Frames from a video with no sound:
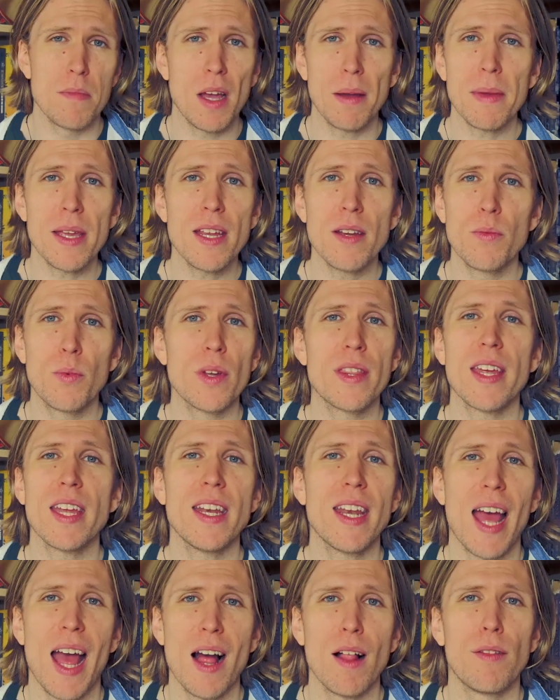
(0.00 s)
I mean,
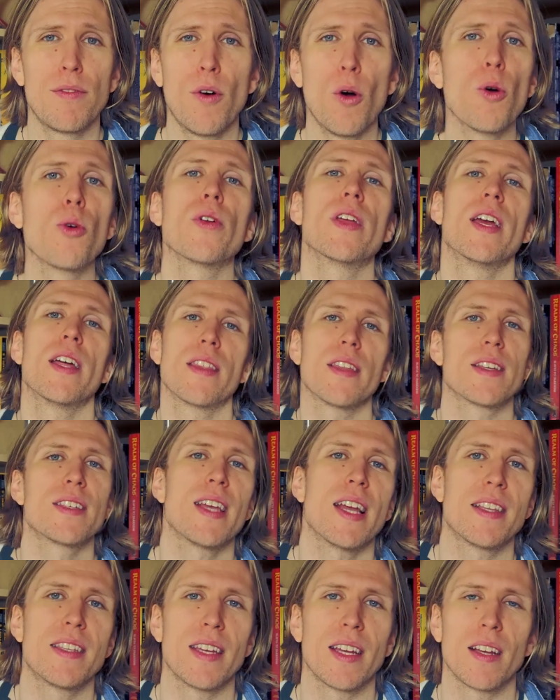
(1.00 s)
within Elvoria, the
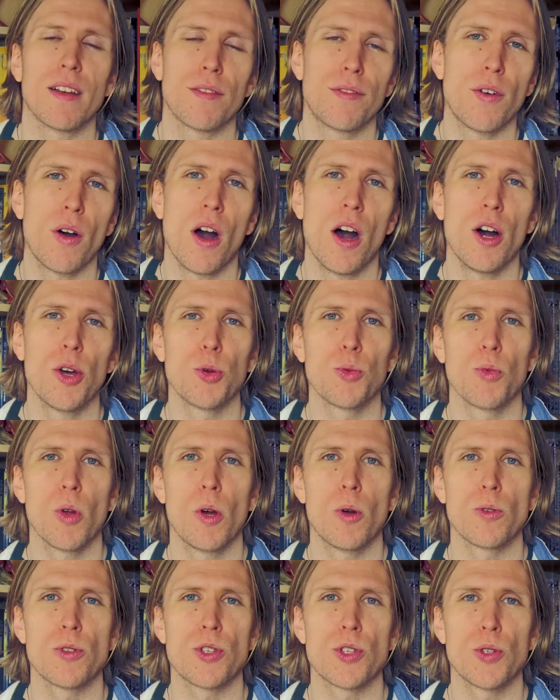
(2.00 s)
setting for
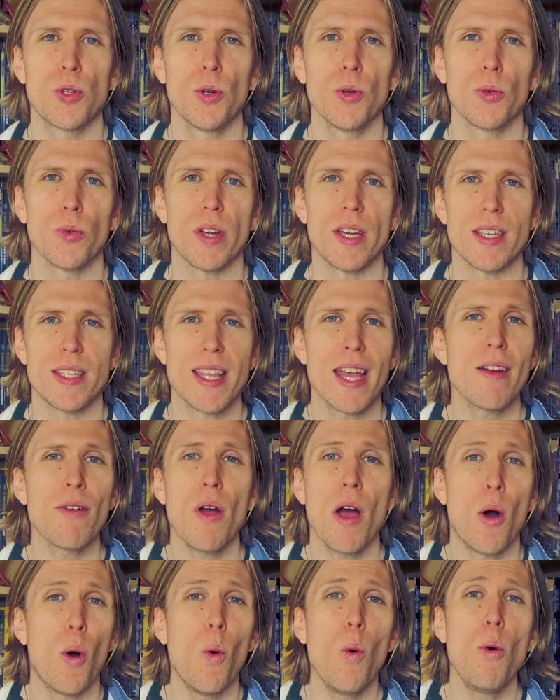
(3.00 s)
unrolled stories,
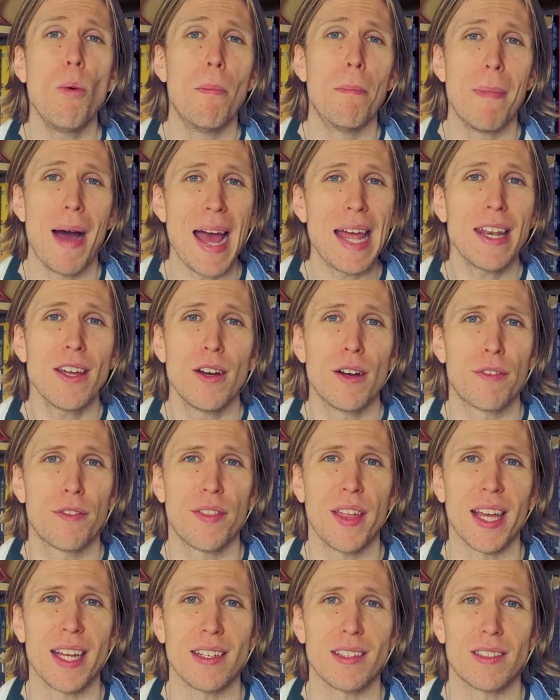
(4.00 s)
there are all manner of
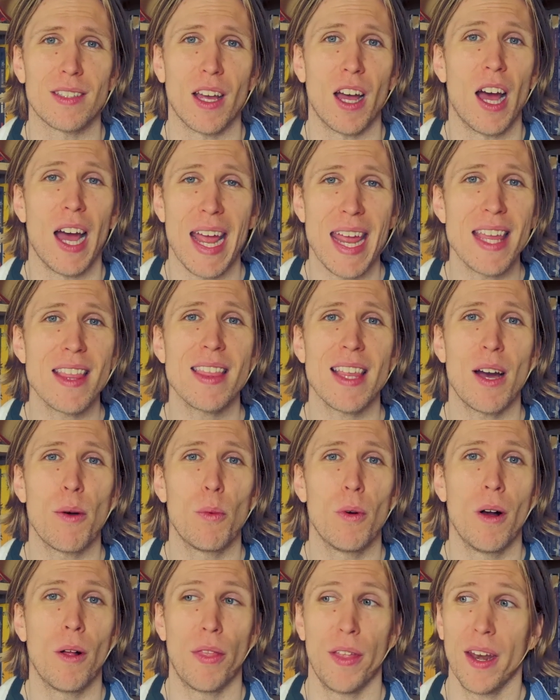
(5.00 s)
things that are in that
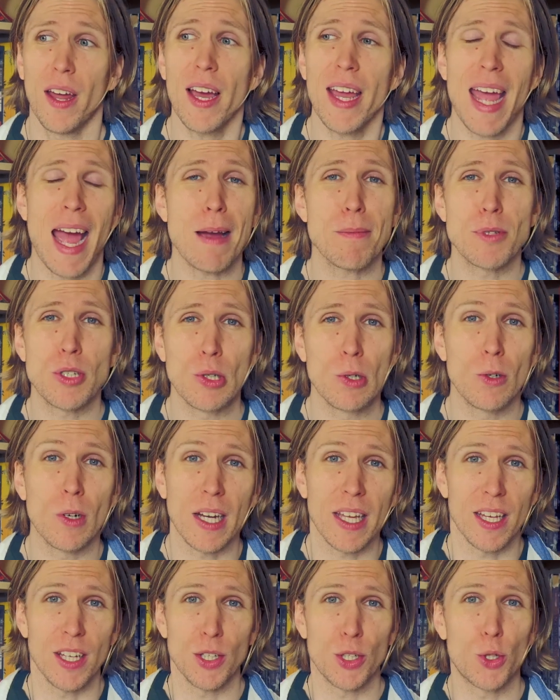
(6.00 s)
world that I
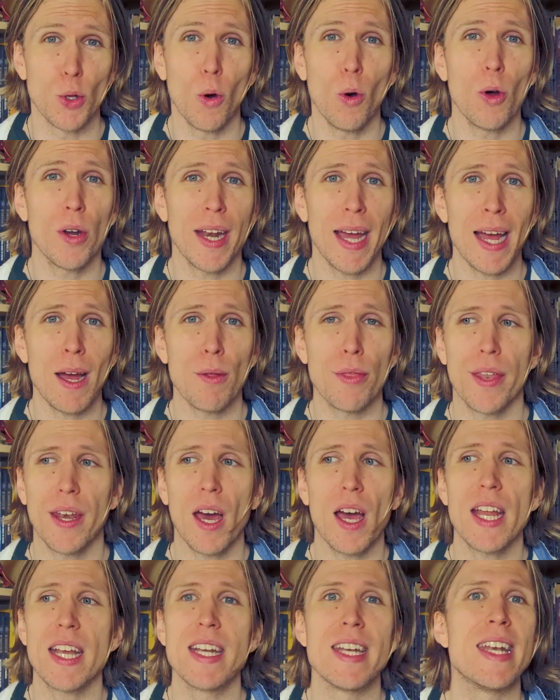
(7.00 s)
absolutely adore now that
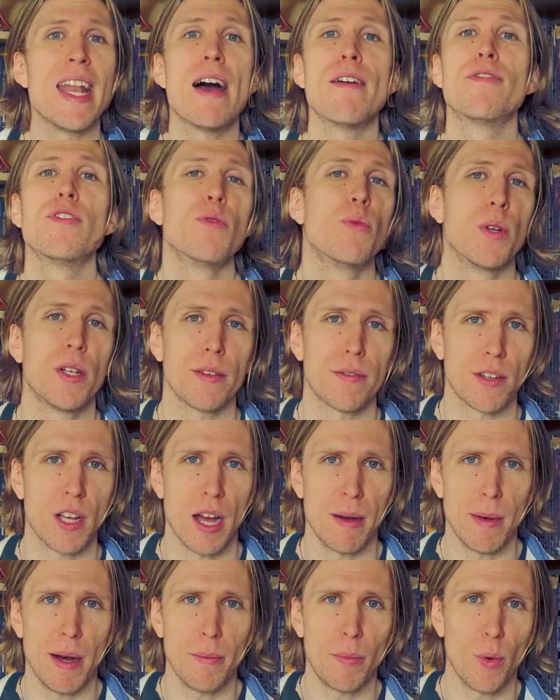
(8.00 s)
I never would have
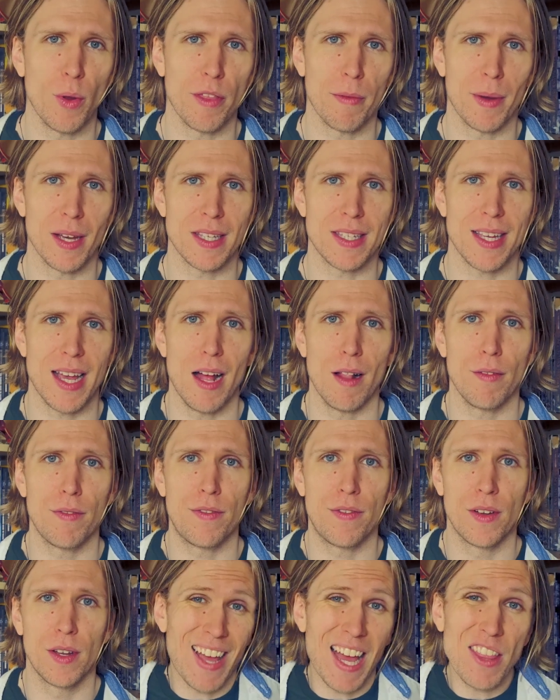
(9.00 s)
come up with
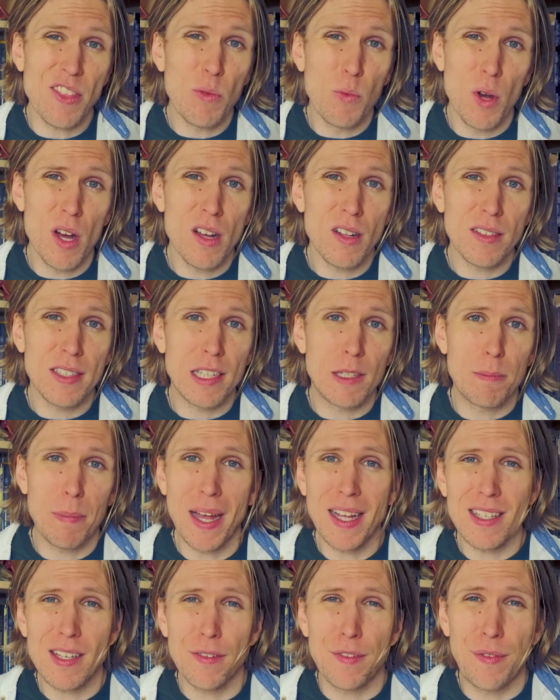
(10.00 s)
myself. And the world is
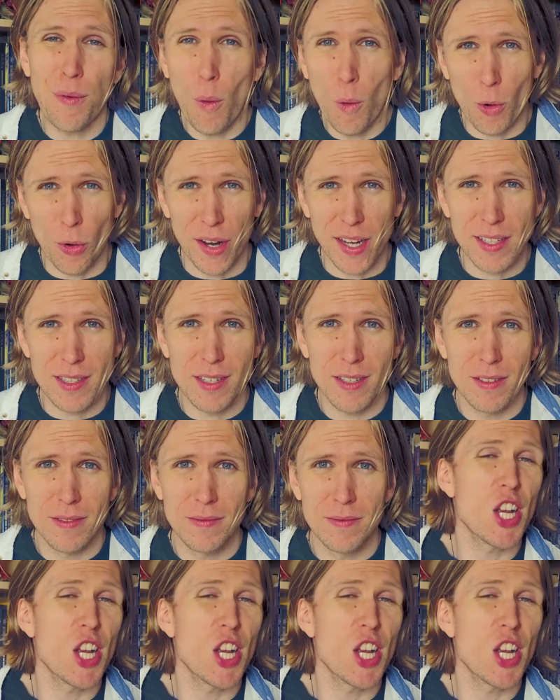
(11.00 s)
better for it.